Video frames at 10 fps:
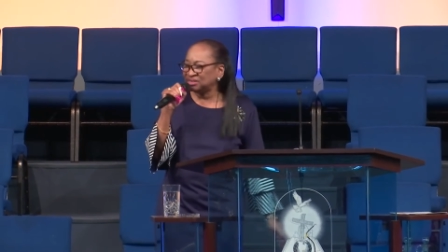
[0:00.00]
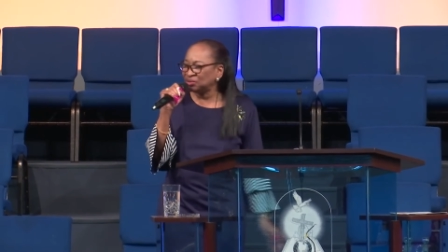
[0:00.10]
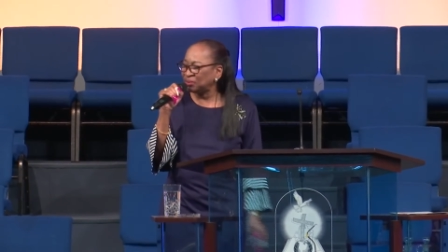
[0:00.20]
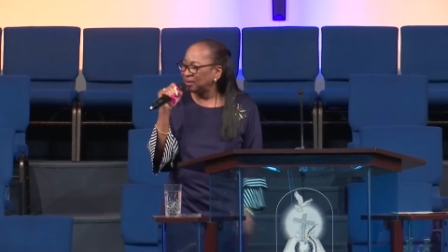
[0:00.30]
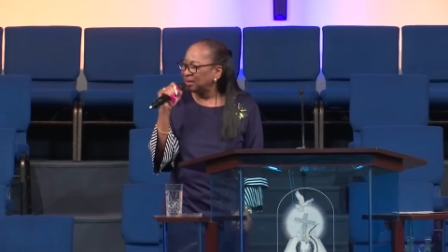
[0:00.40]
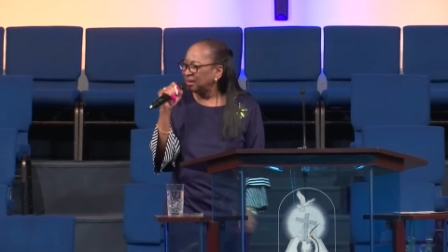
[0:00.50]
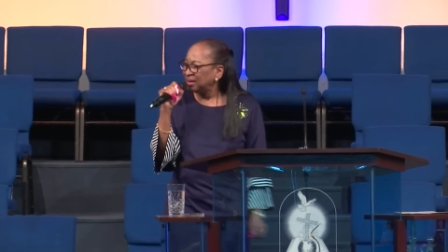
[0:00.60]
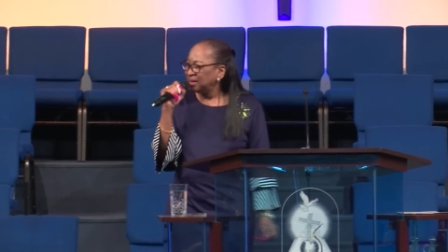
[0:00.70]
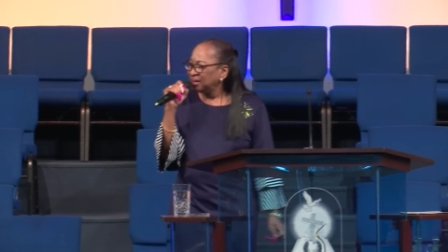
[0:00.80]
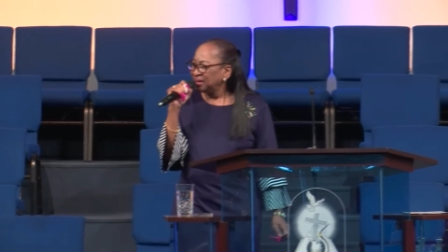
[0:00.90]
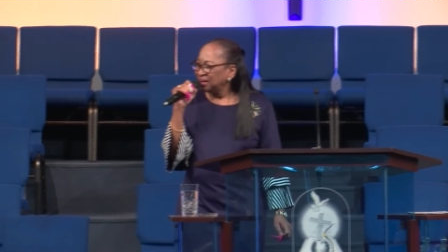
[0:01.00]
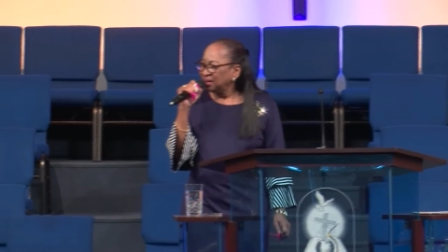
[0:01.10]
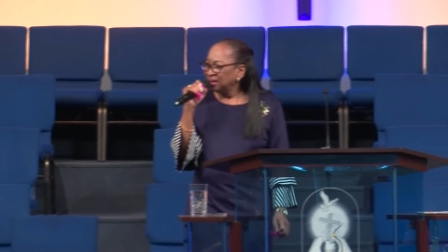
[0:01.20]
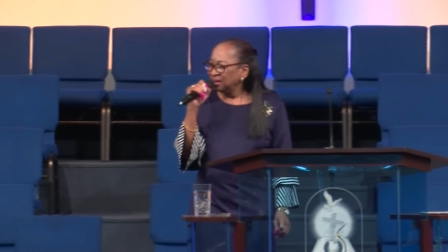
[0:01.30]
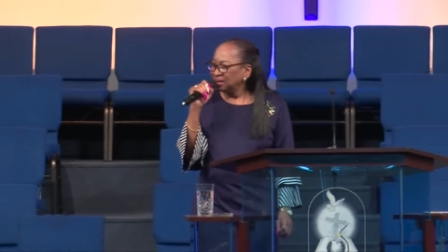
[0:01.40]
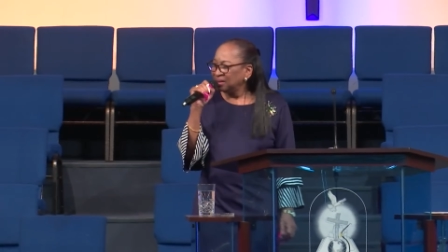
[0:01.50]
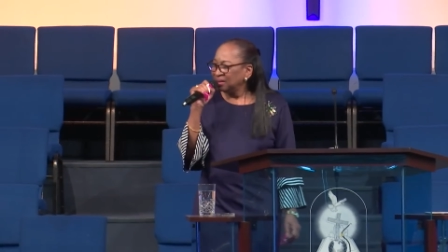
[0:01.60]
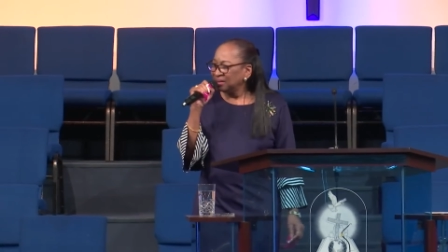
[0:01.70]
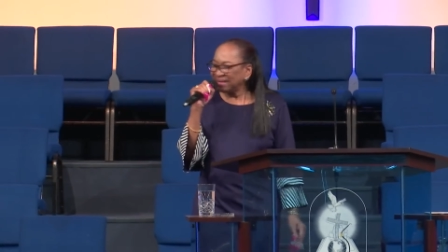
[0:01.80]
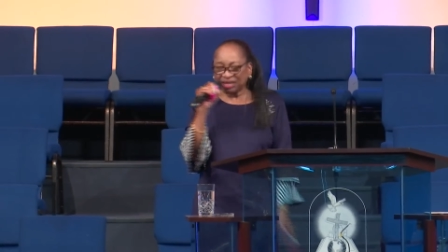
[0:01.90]
to?
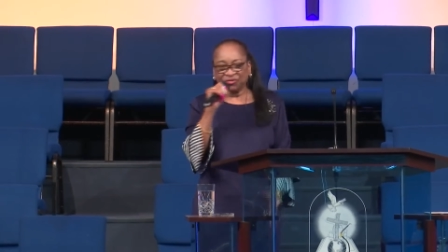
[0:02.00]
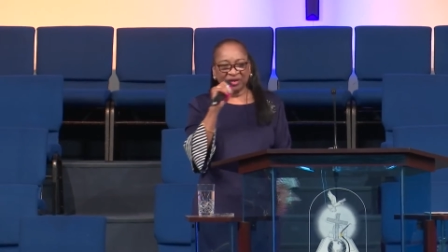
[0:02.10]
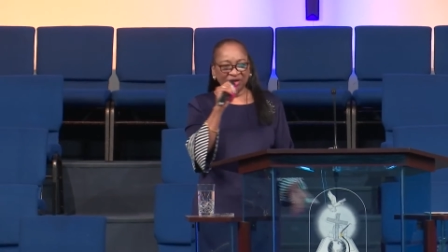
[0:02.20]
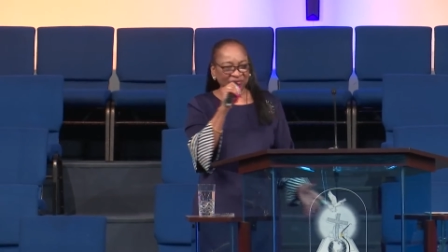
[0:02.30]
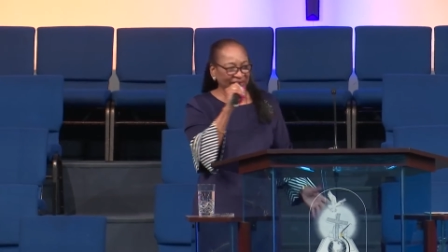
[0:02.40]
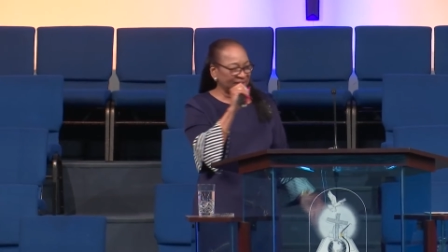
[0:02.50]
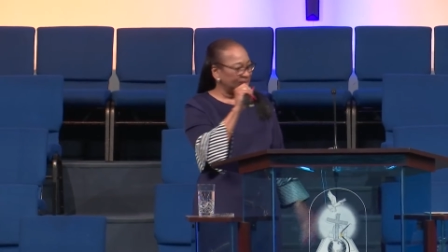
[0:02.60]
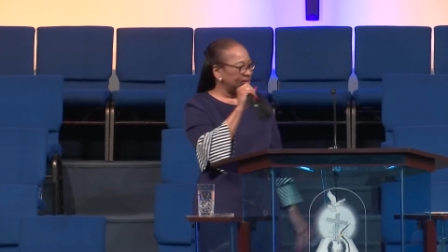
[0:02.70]
Get rid of it.